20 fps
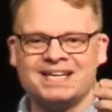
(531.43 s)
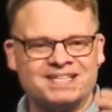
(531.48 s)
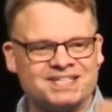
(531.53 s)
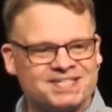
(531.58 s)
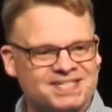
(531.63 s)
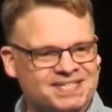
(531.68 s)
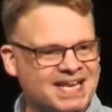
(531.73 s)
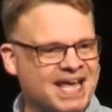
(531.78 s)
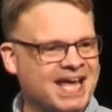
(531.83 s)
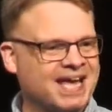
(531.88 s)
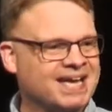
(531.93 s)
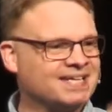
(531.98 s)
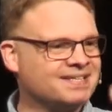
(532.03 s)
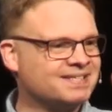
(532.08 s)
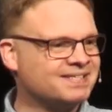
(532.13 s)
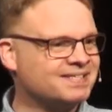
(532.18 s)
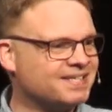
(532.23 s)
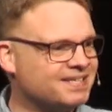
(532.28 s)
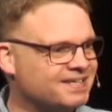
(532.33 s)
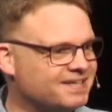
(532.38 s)

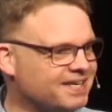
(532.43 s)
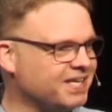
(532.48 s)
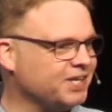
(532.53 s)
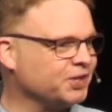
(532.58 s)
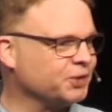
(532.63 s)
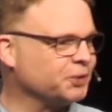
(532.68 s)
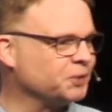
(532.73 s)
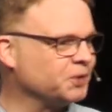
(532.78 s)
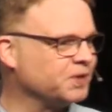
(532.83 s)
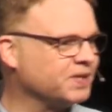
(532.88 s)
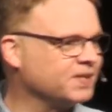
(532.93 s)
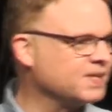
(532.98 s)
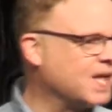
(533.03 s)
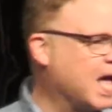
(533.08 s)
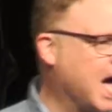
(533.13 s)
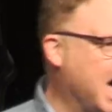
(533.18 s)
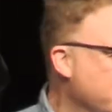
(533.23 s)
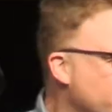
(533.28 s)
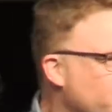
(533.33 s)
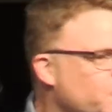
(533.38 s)
stand, kneel,
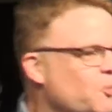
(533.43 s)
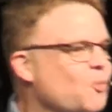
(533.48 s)
lie, or